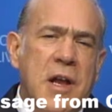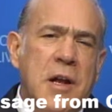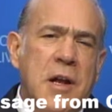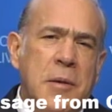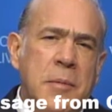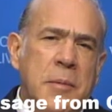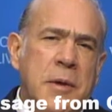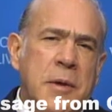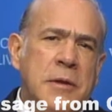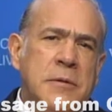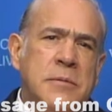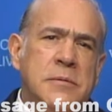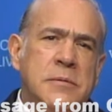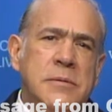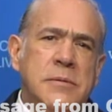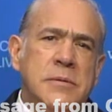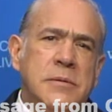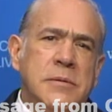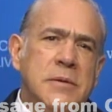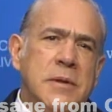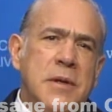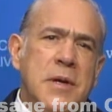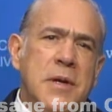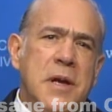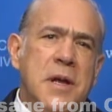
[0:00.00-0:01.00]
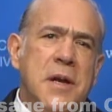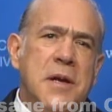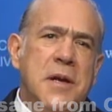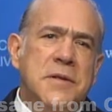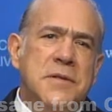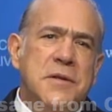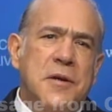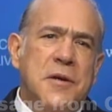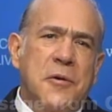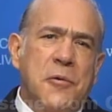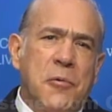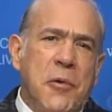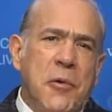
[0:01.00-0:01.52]
gentlemen, it
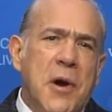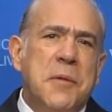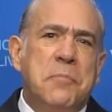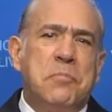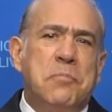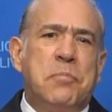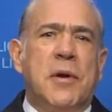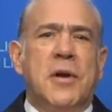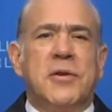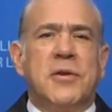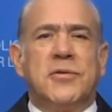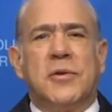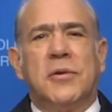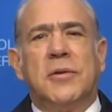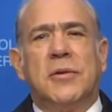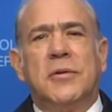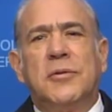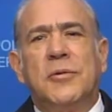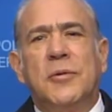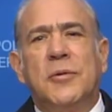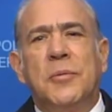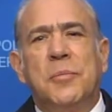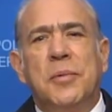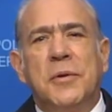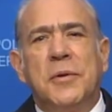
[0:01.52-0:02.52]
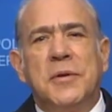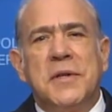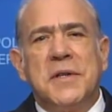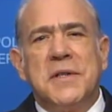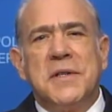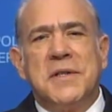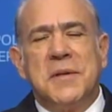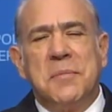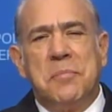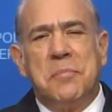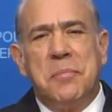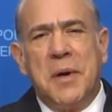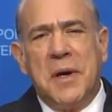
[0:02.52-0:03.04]
is a great pleasure to
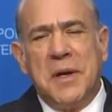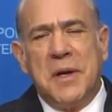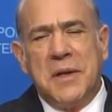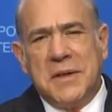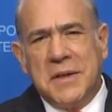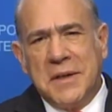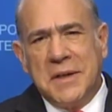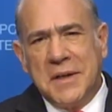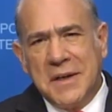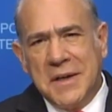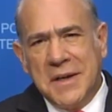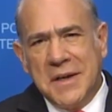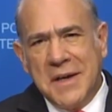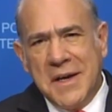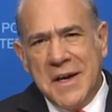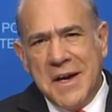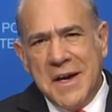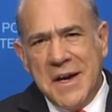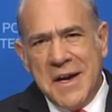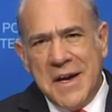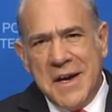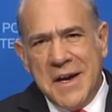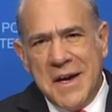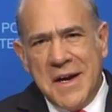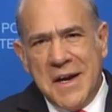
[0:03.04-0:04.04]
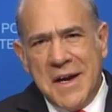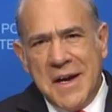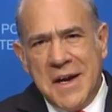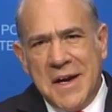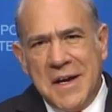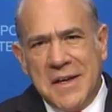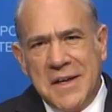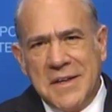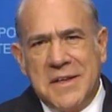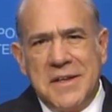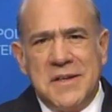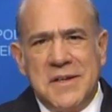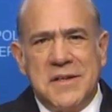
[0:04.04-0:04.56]
participate
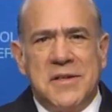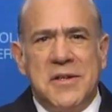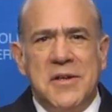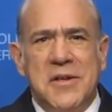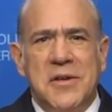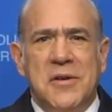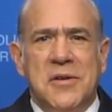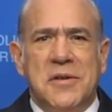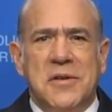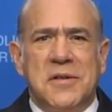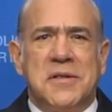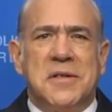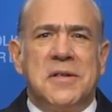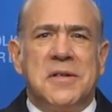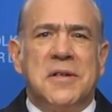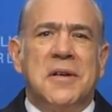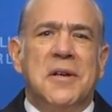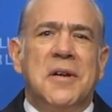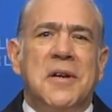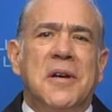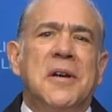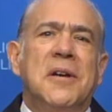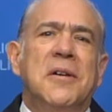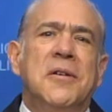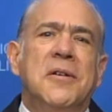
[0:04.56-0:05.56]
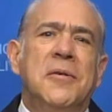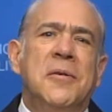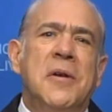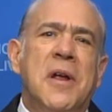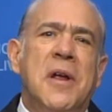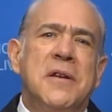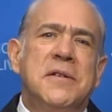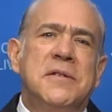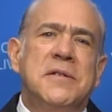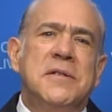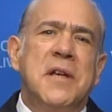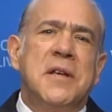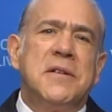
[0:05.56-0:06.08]
in this year's
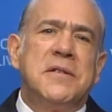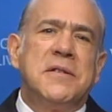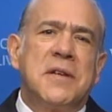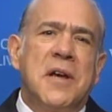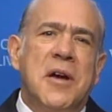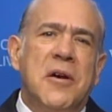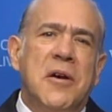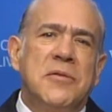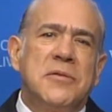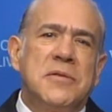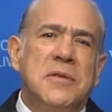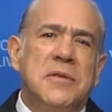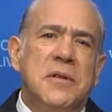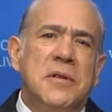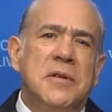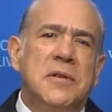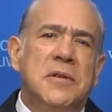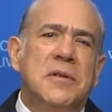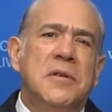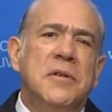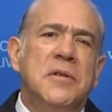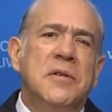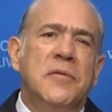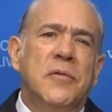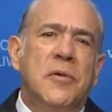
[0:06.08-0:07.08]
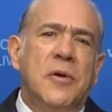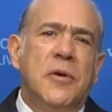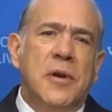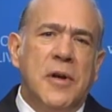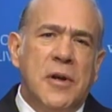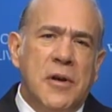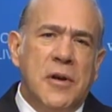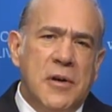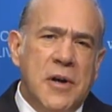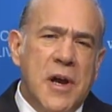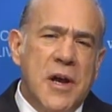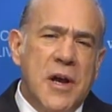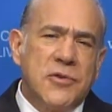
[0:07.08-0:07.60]
United States Council for
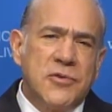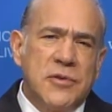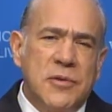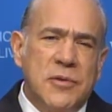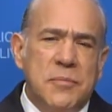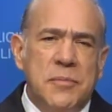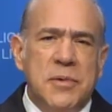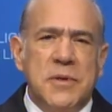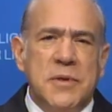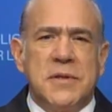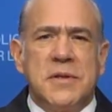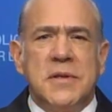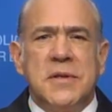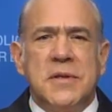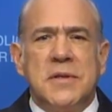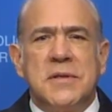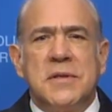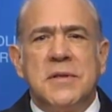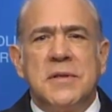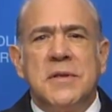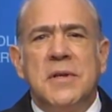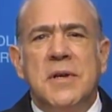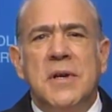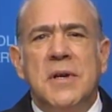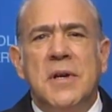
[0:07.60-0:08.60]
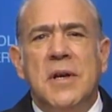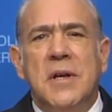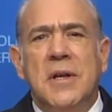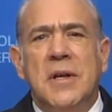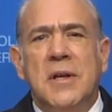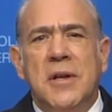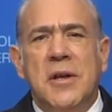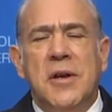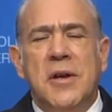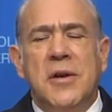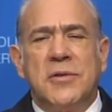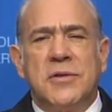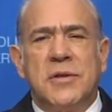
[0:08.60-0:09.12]
International Business
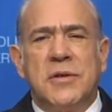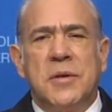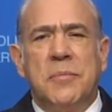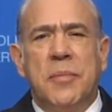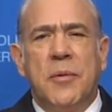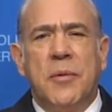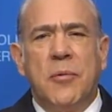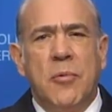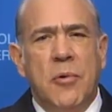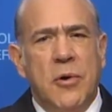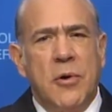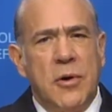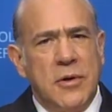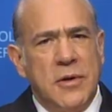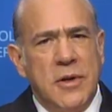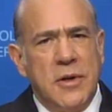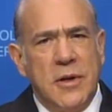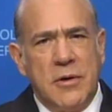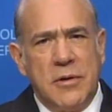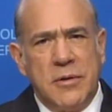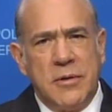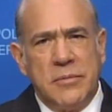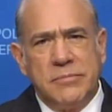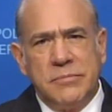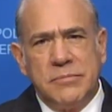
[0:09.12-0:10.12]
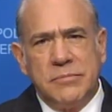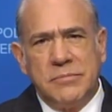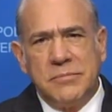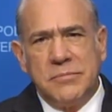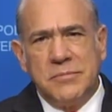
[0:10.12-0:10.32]
Leadership Award Dinner.